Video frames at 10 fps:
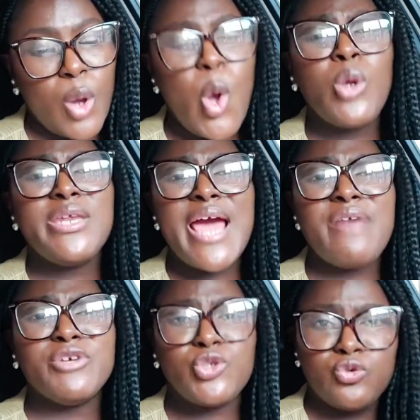or they
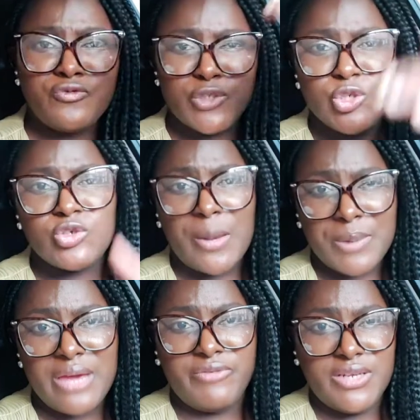have a tool for you to
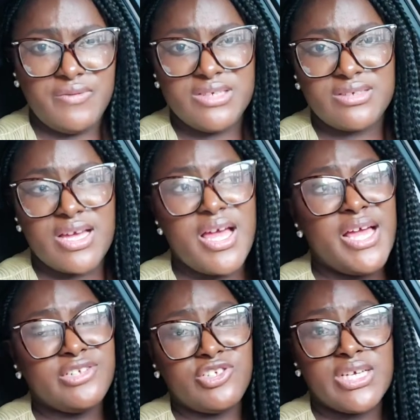apply for the visa,
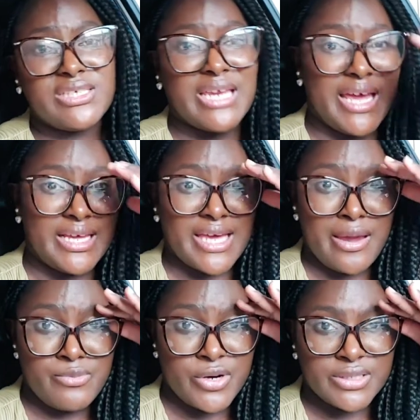just like
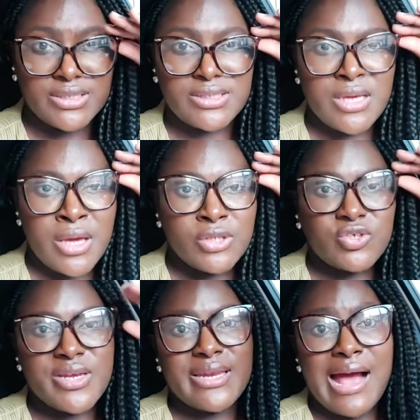Emirates.
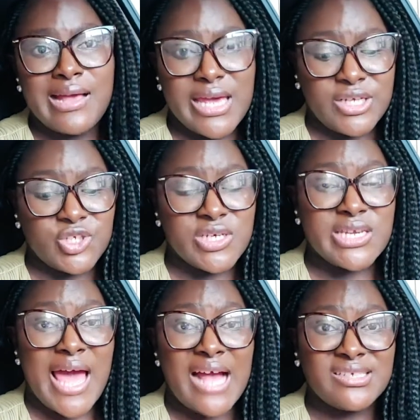So in that case, you
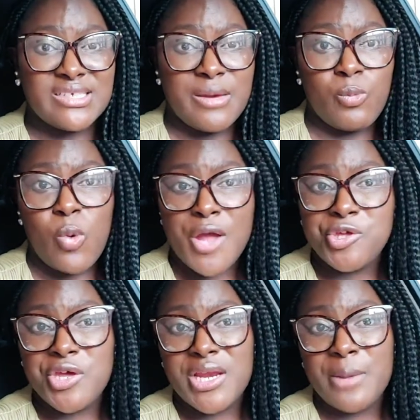can ask them where
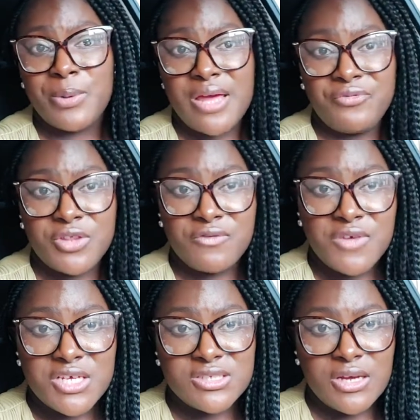you can apply for the
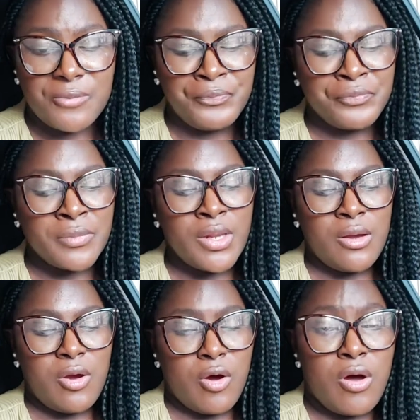visa.
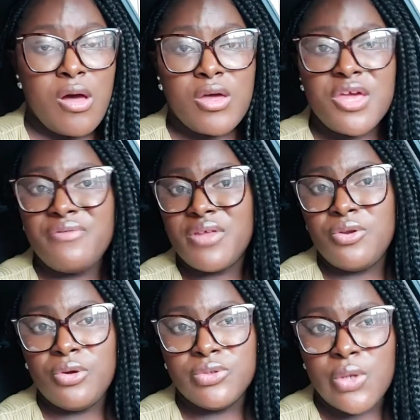Or if they
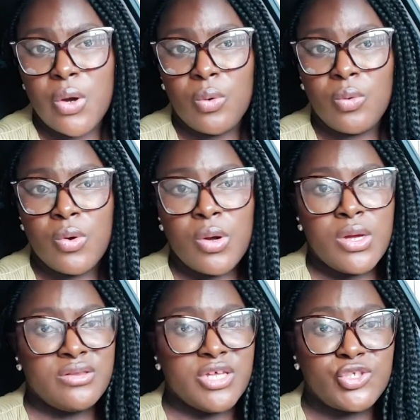don't know,
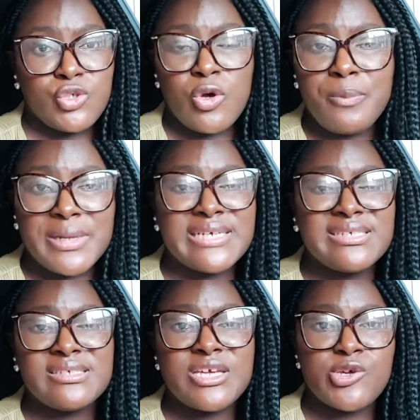the two
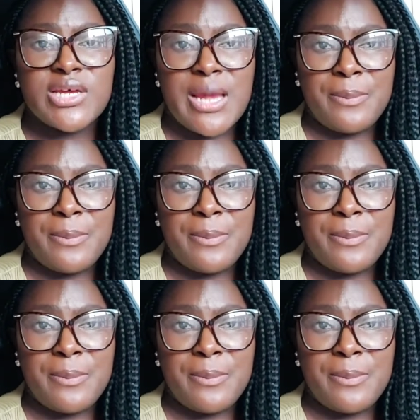places that you can